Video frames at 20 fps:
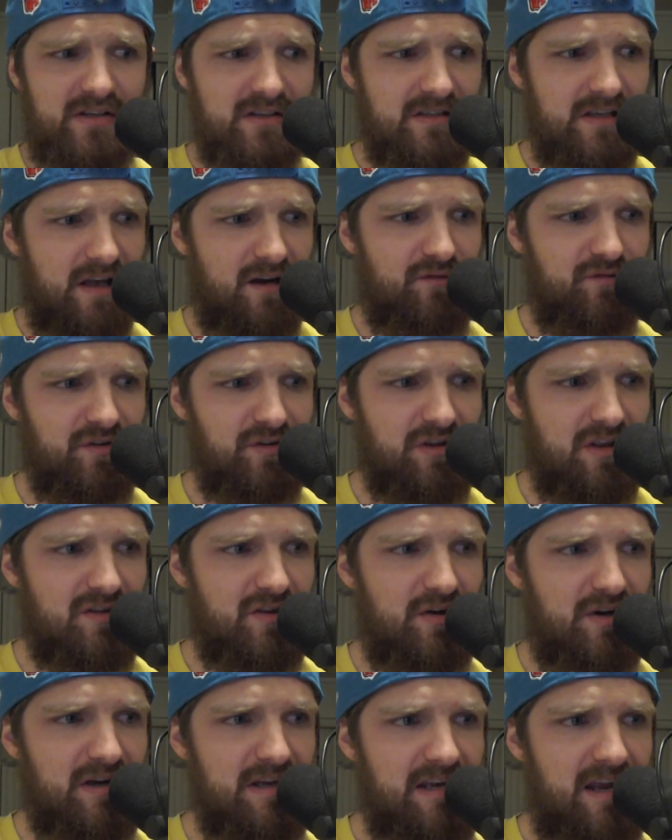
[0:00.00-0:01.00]
Sign up for the
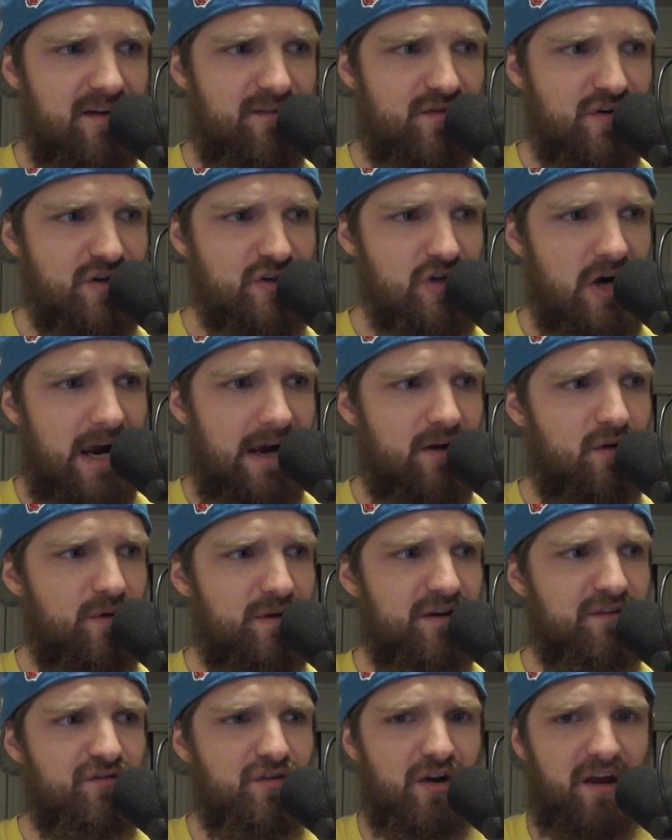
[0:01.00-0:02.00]
30-day free trial.
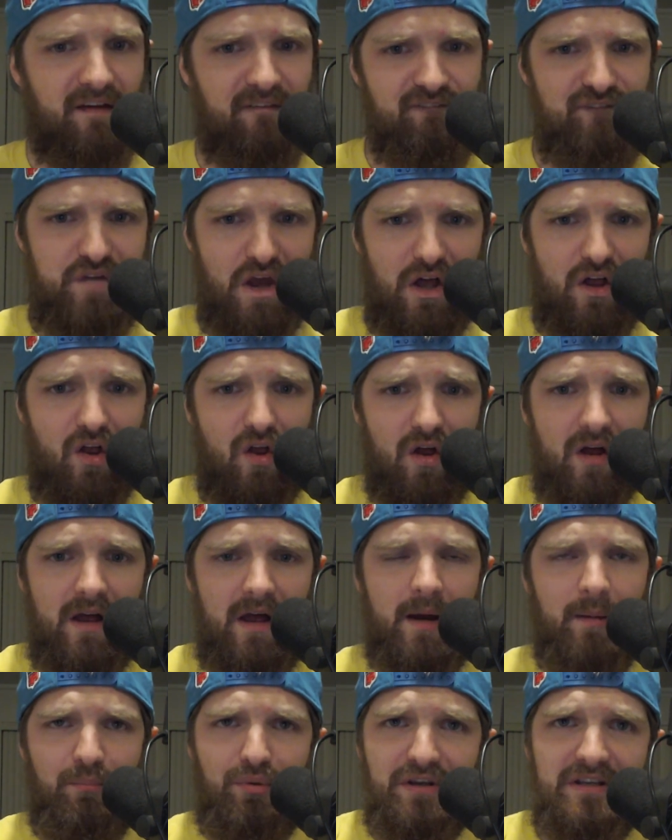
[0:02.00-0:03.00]
And if you're like, Phil,
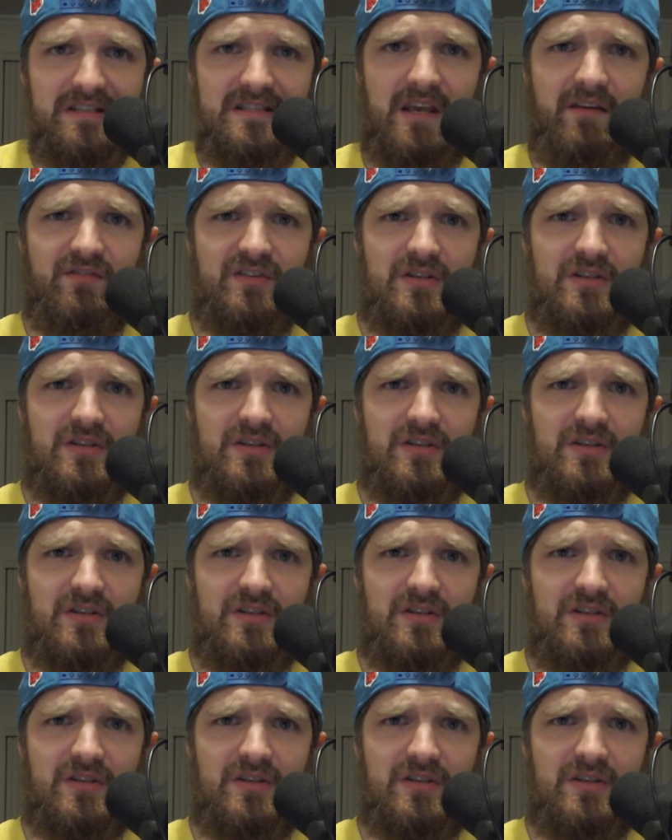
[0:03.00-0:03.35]
please give